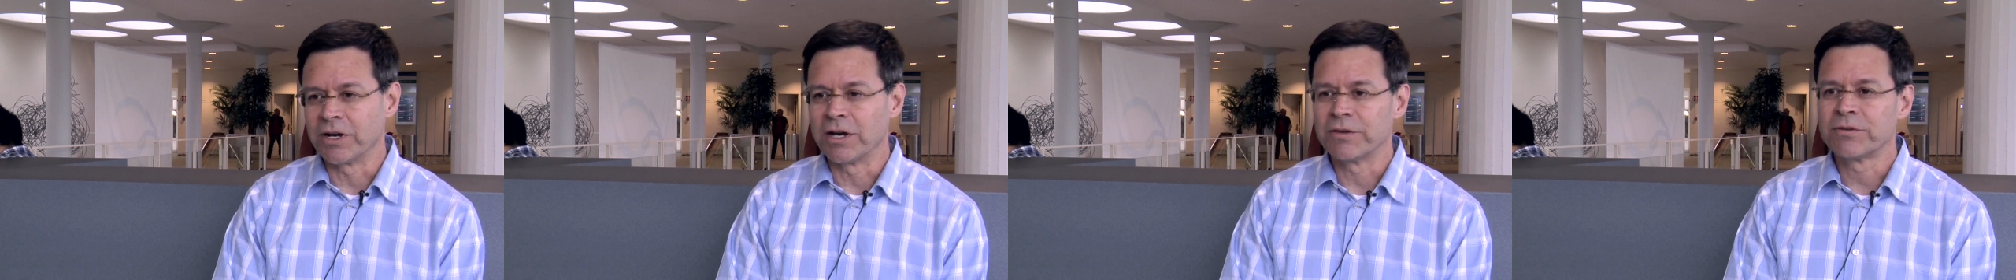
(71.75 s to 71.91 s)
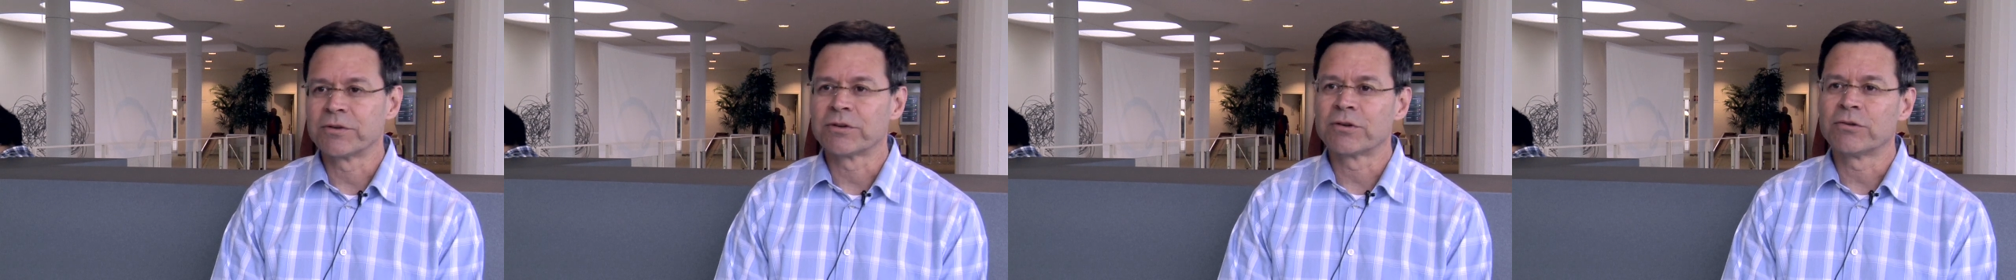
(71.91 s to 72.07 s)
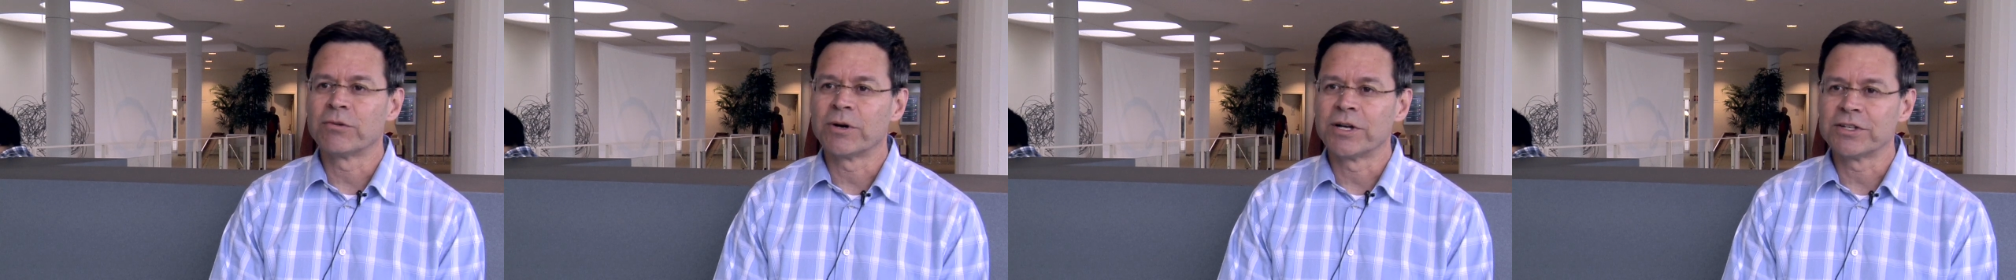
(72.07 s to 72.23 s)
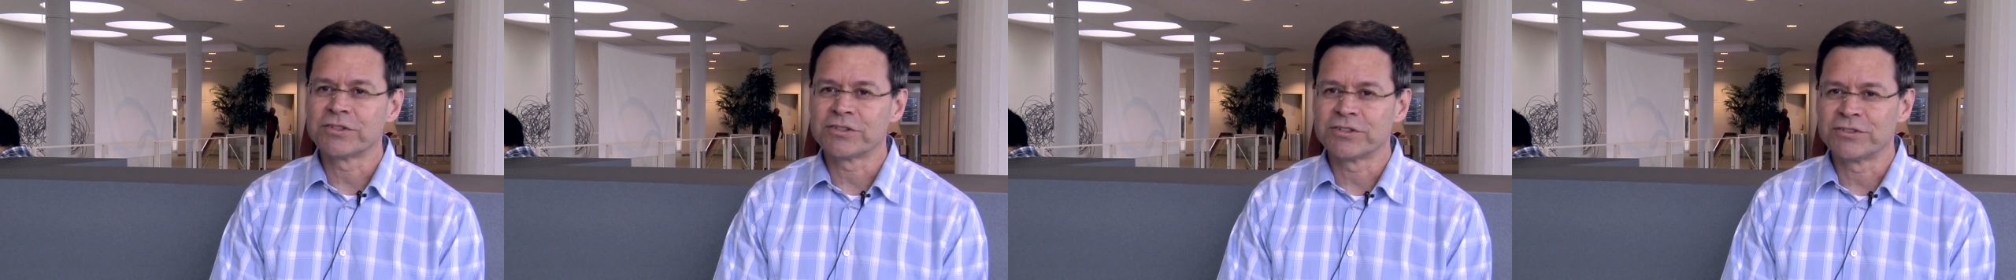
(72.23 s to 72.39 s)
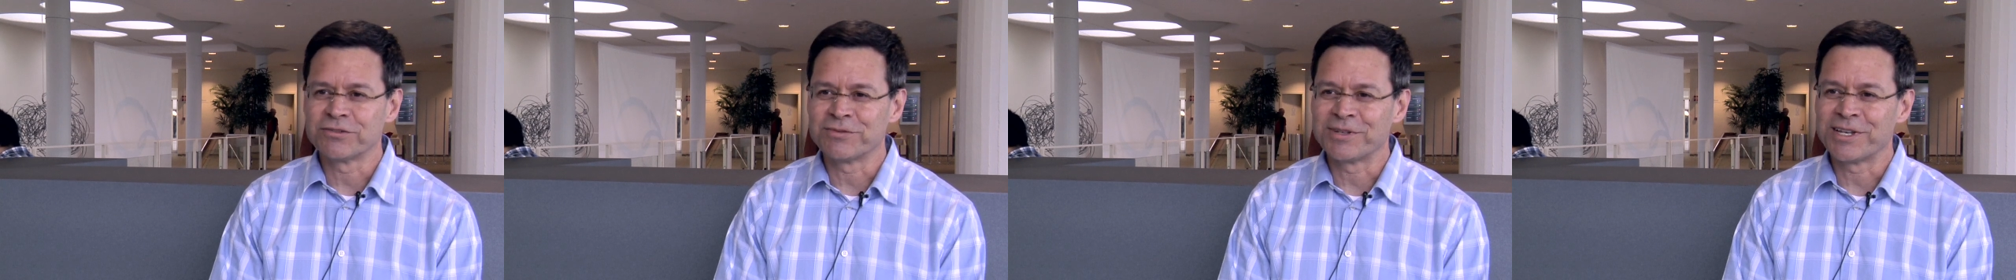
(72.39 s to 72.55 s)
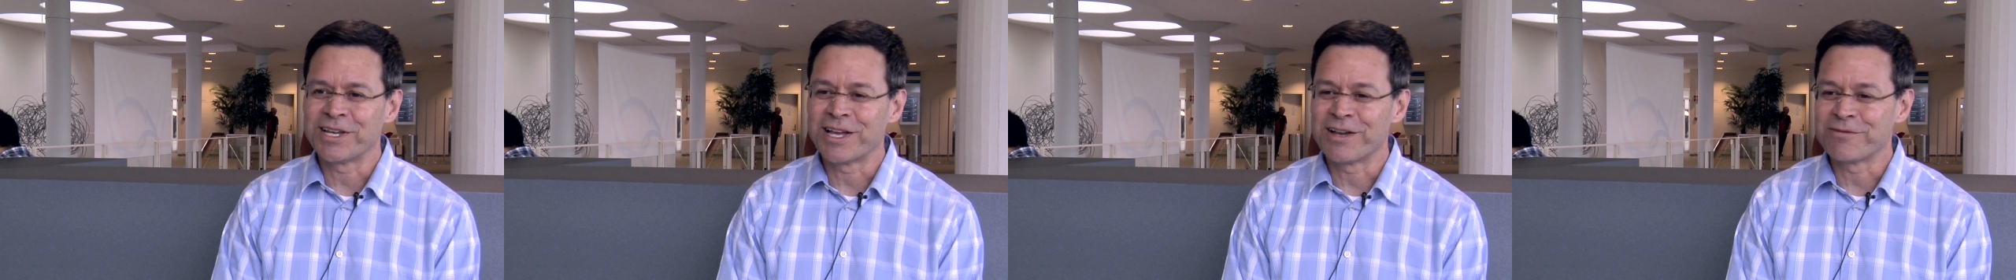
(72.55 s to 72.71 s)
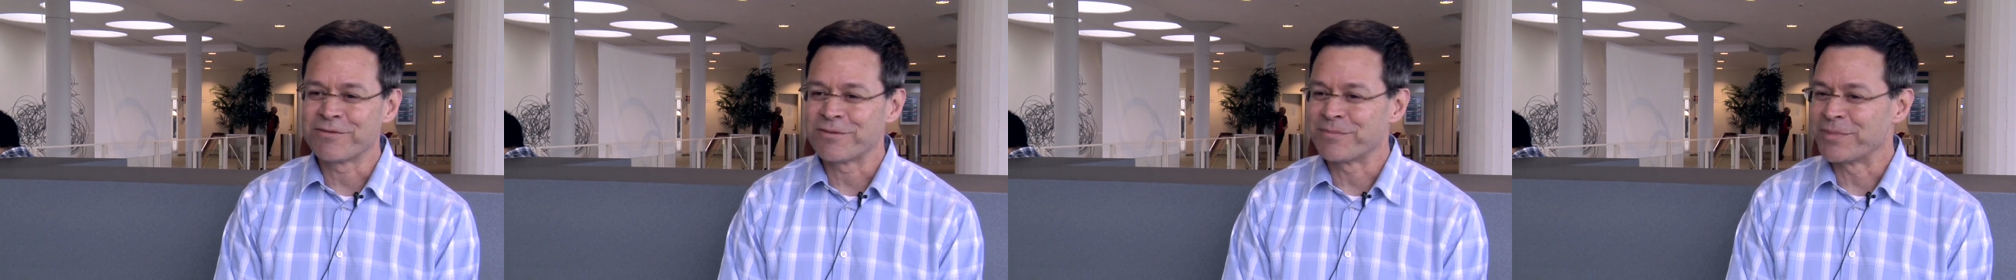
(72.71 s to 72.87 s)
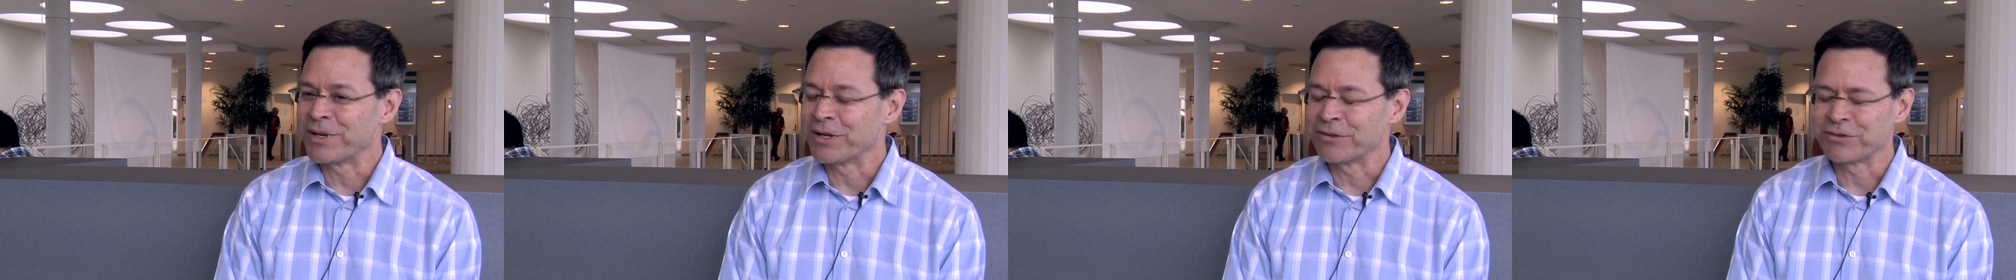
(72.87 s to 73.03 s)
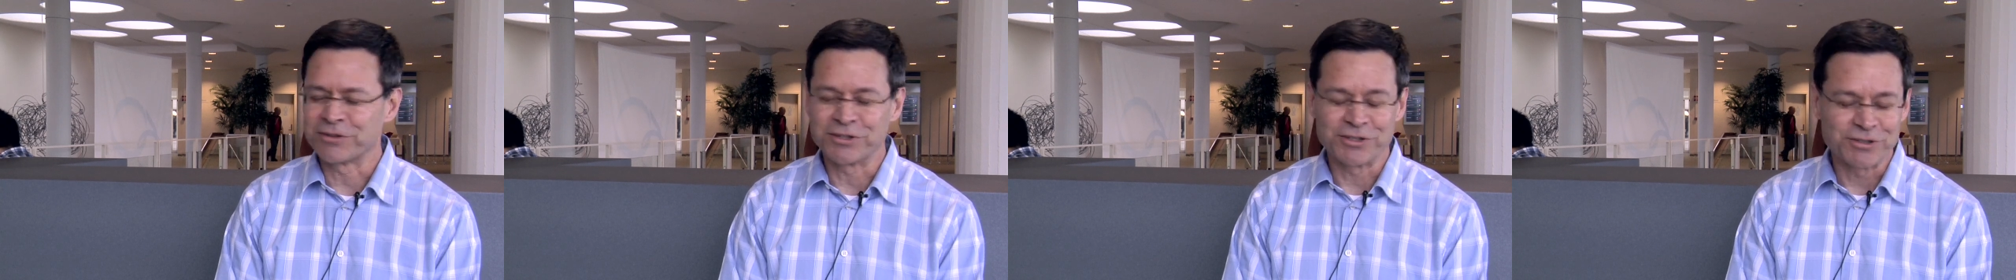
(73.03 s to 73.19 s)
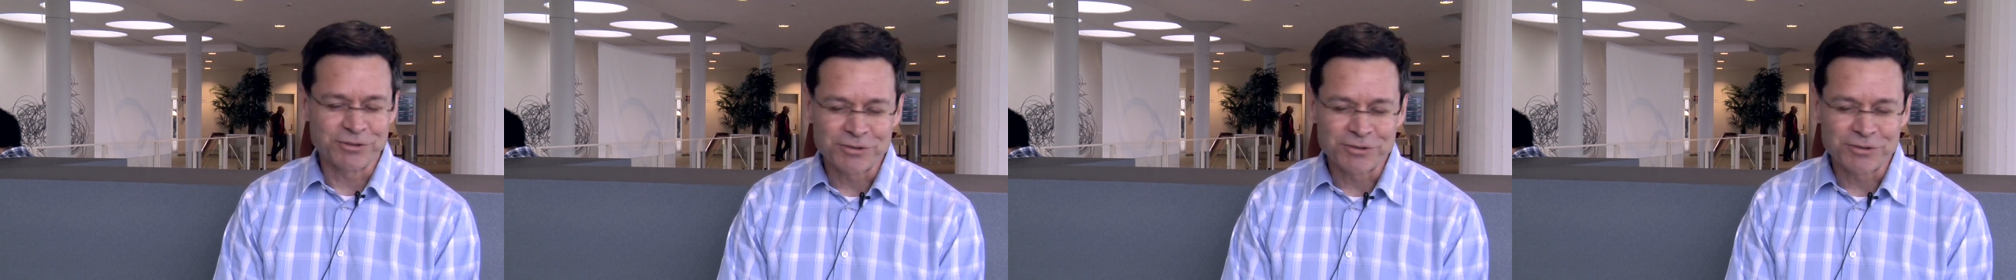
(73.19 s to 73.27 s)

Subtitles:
other questions we have about the